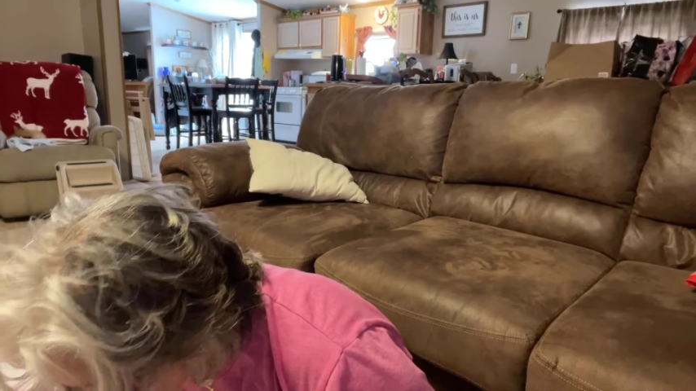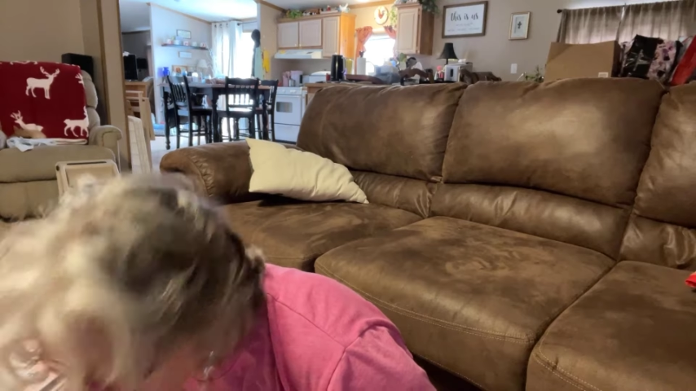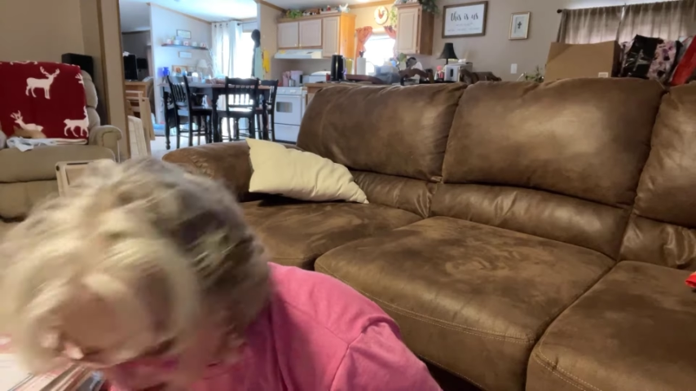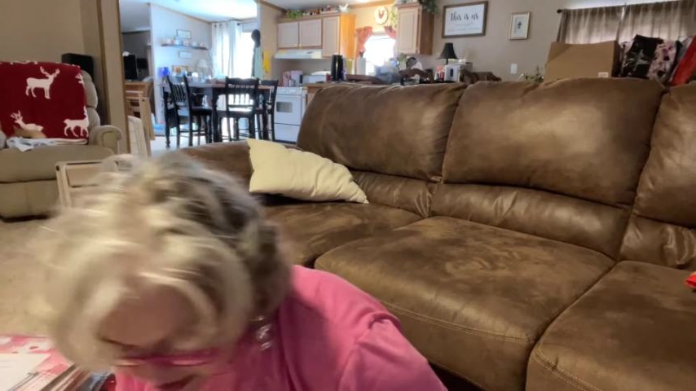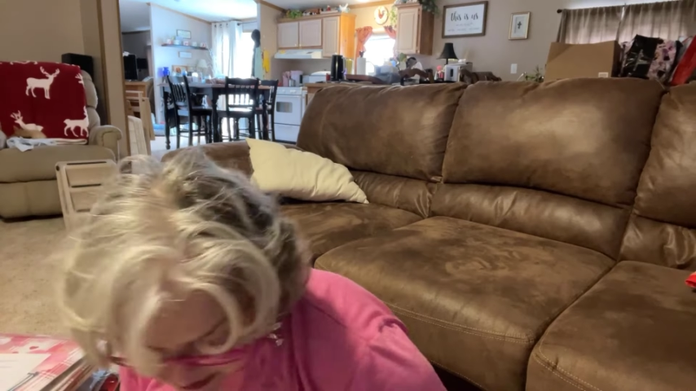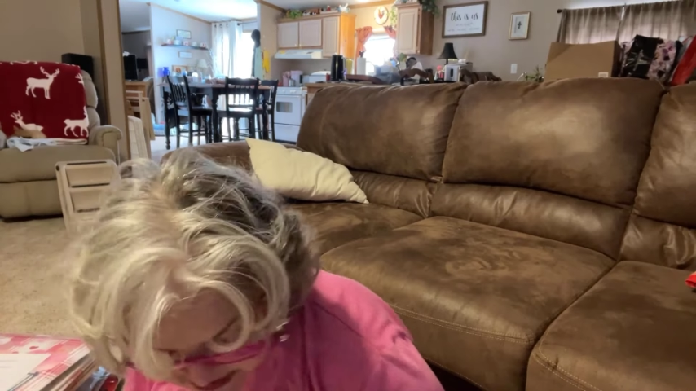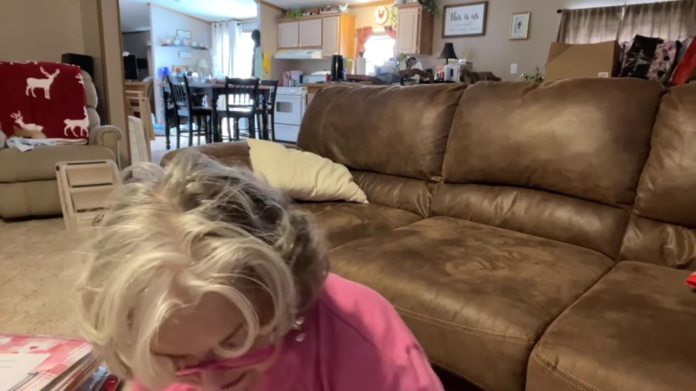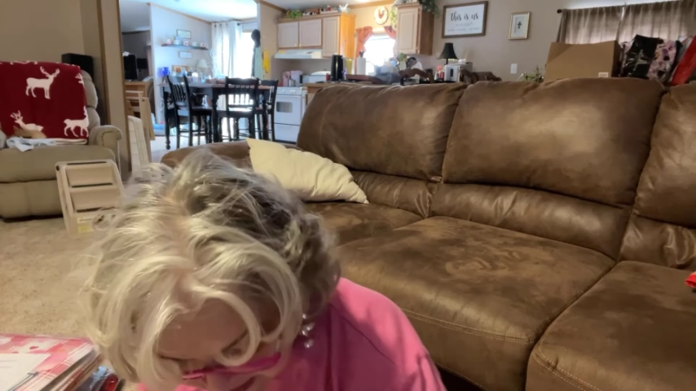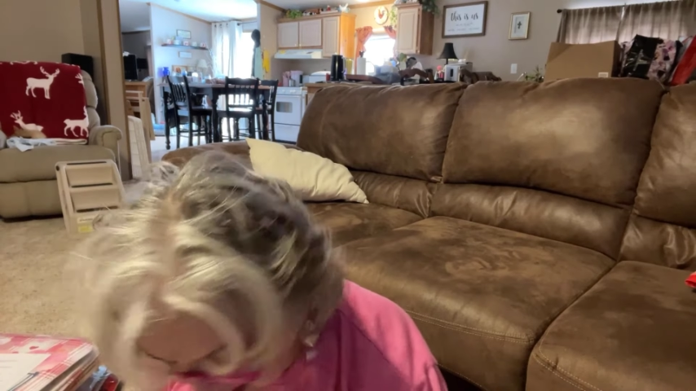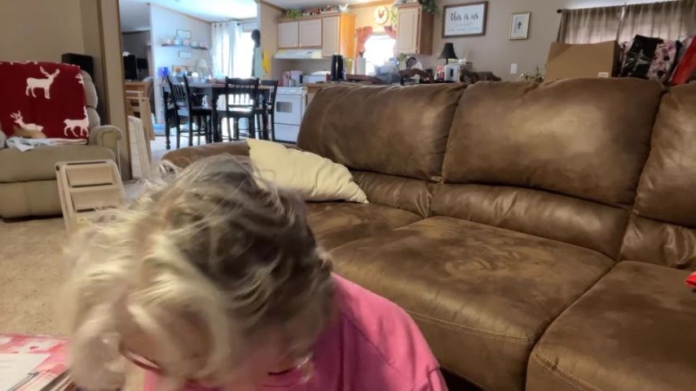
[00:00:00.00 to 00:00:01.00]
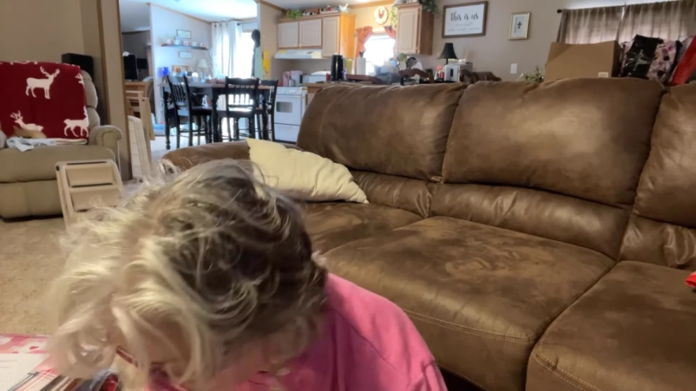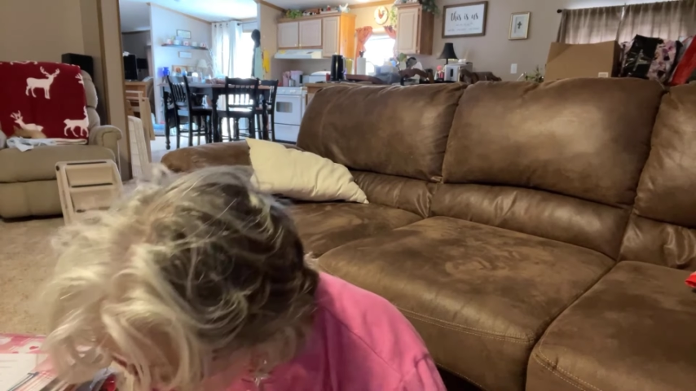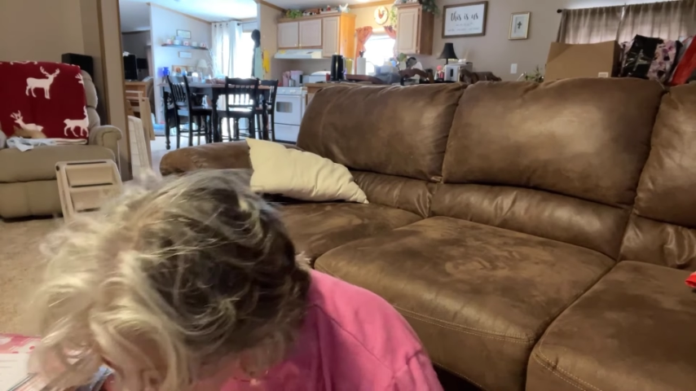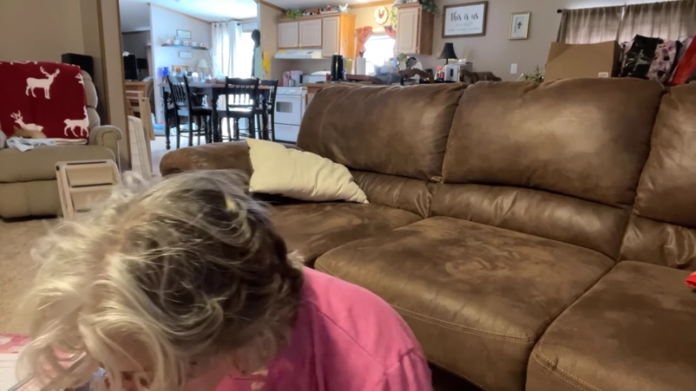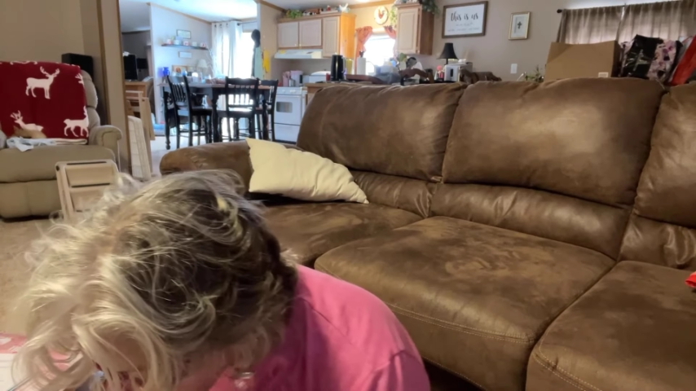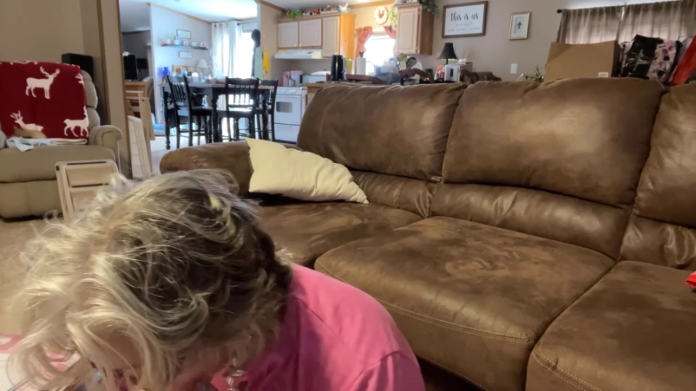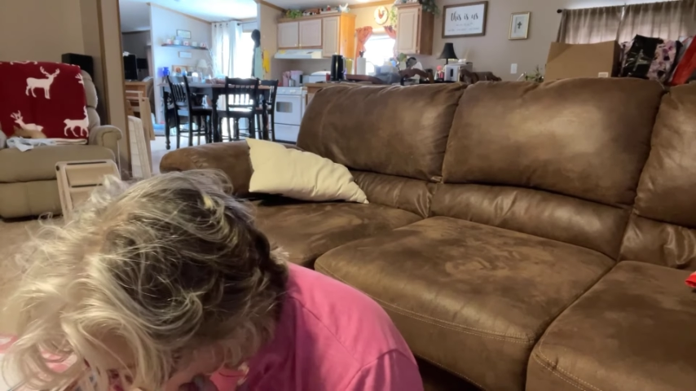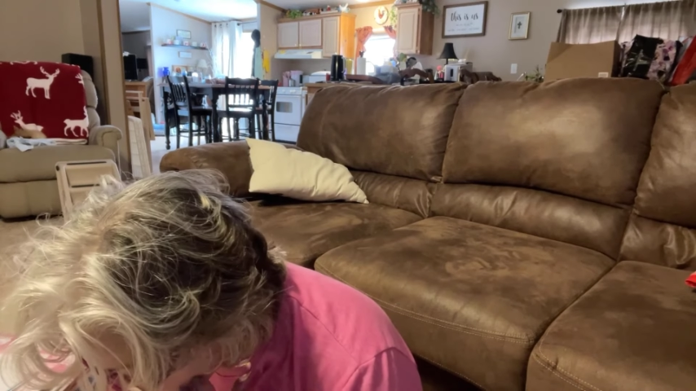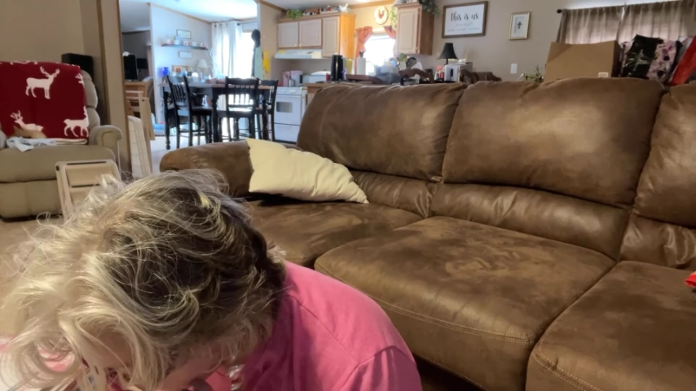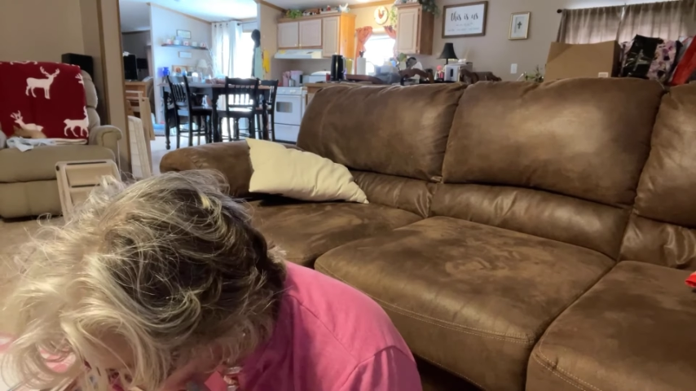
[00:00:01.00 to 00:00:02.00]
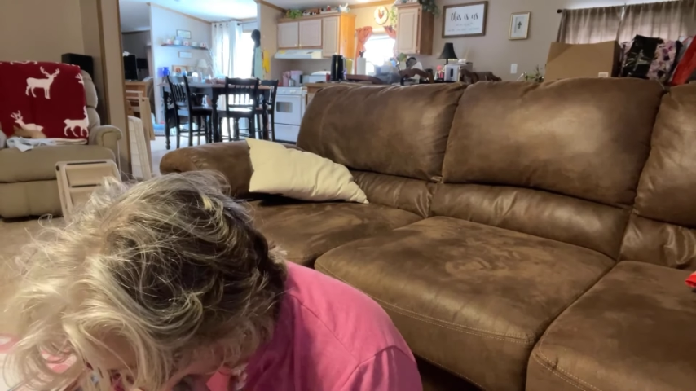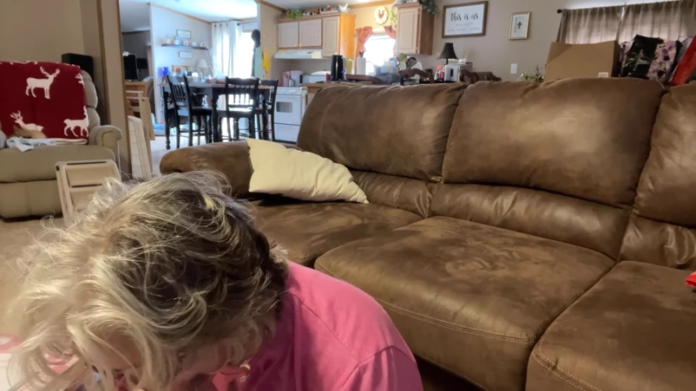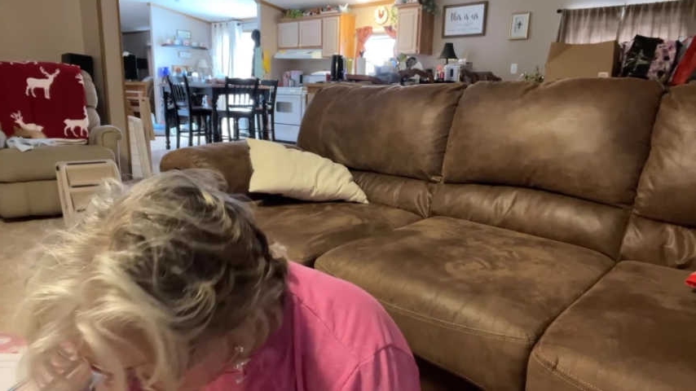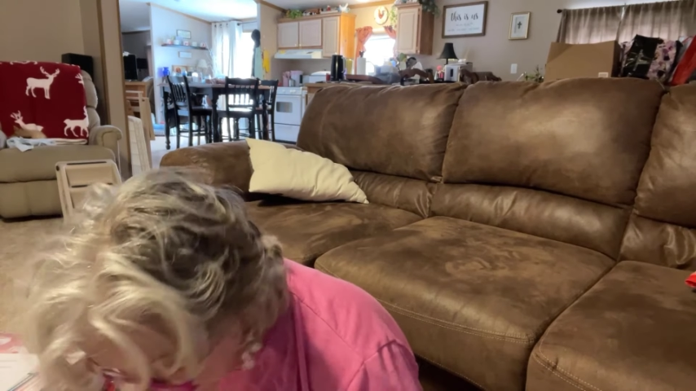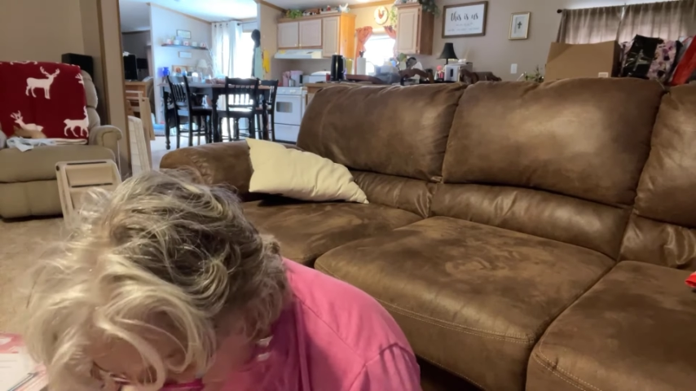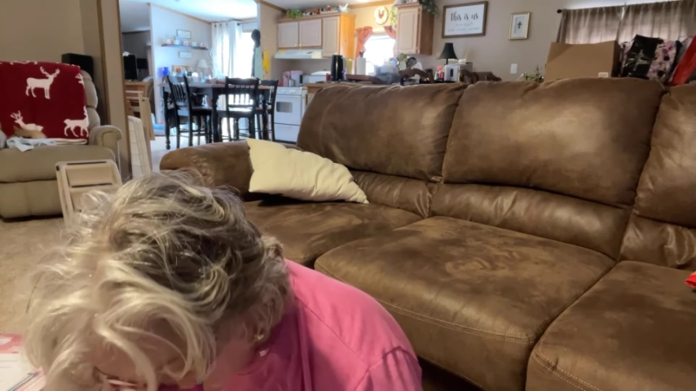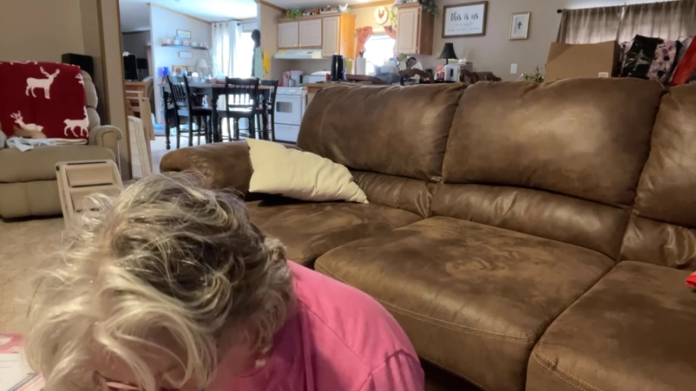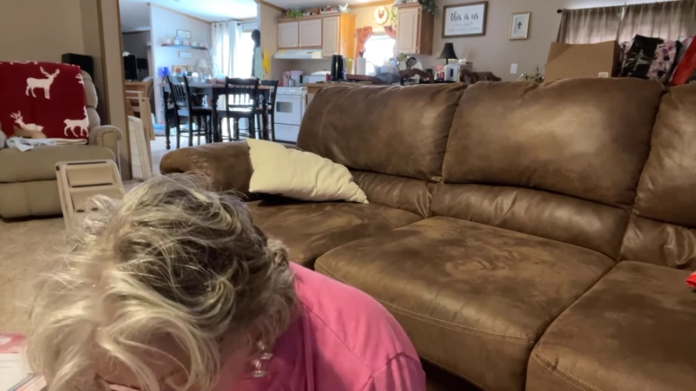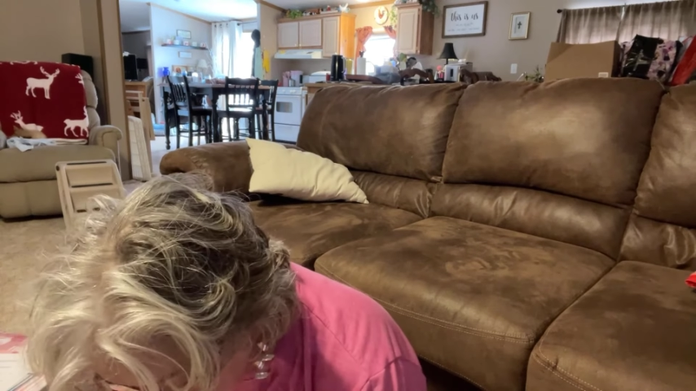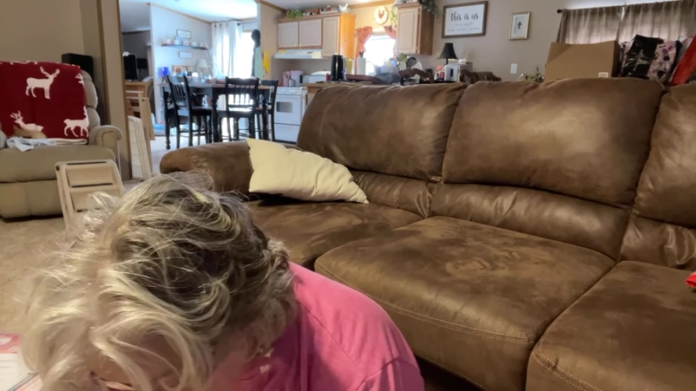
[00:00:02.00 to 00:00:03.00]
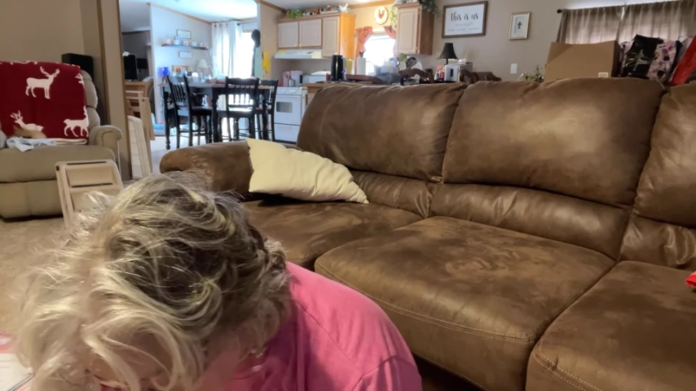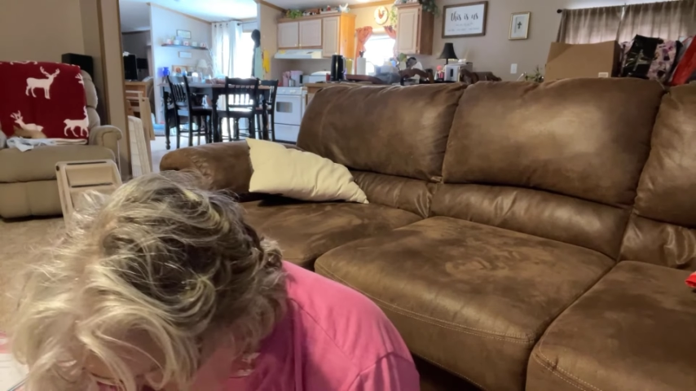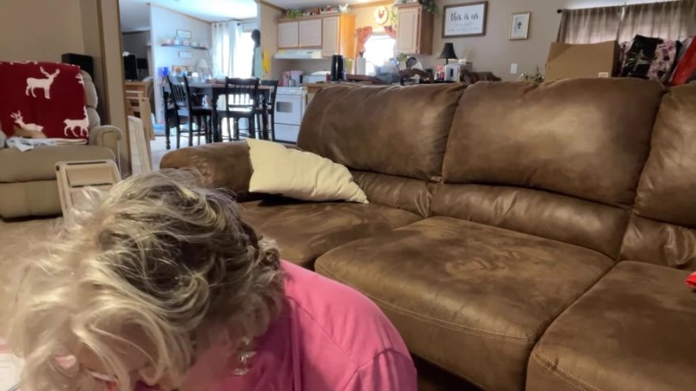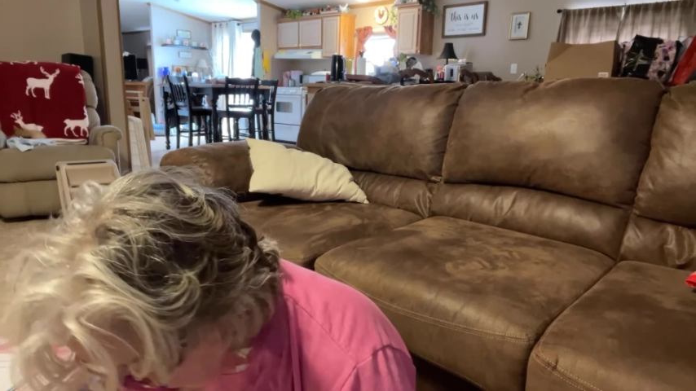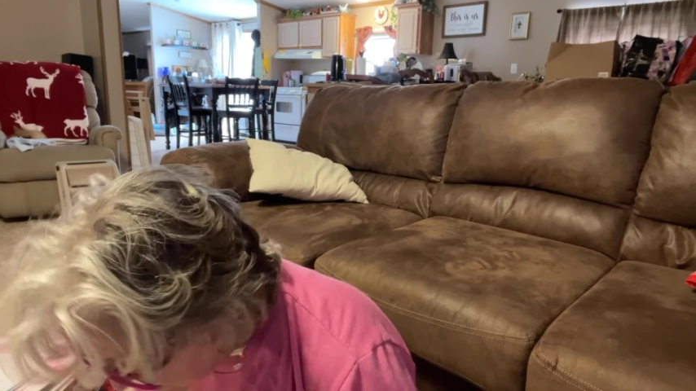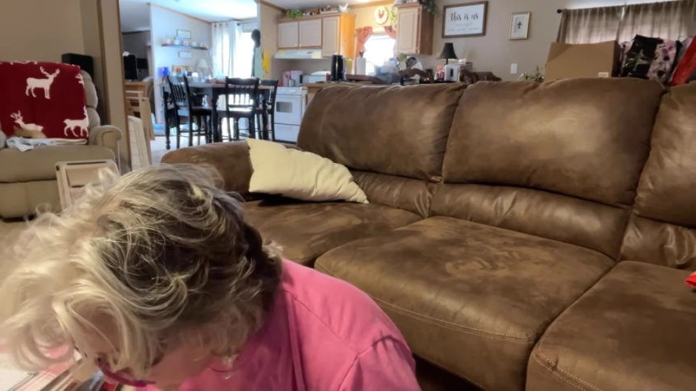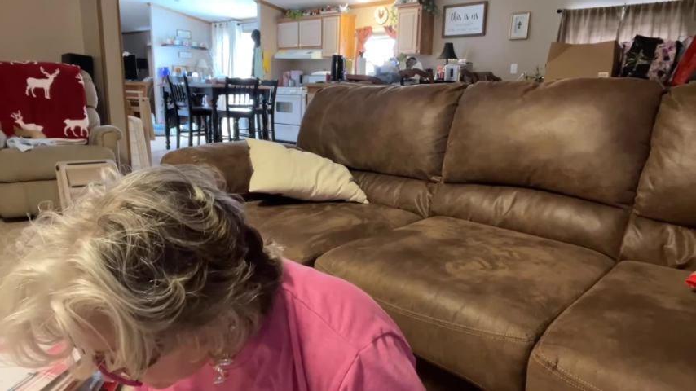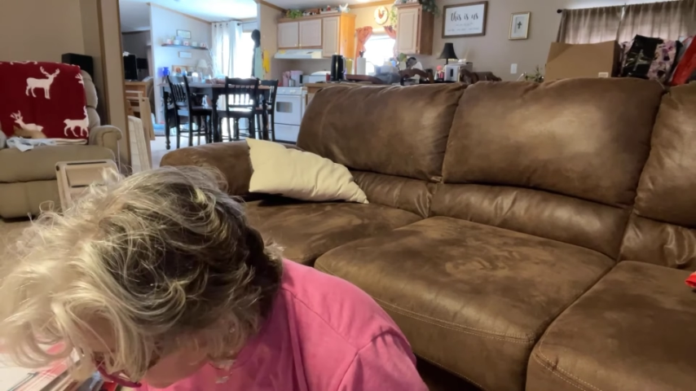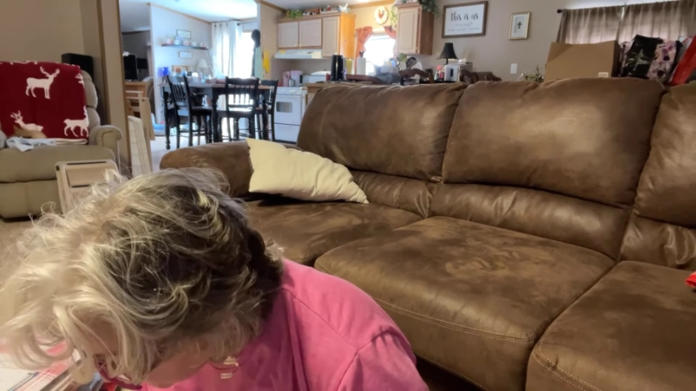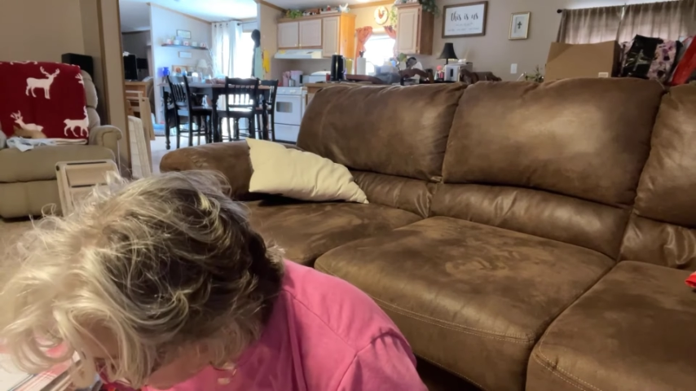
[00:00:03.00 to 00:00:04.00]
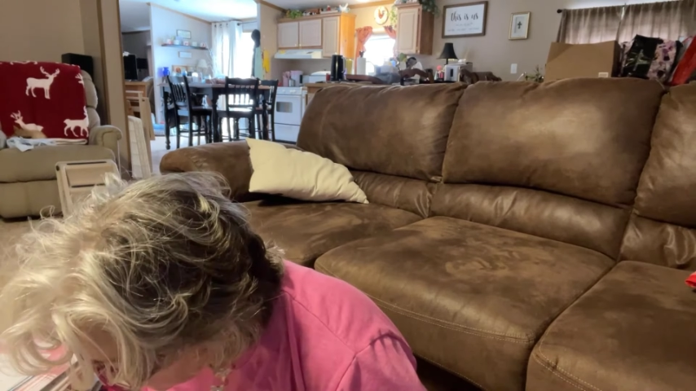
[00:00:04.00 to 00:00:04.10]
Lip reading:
[unreadable: no face in view]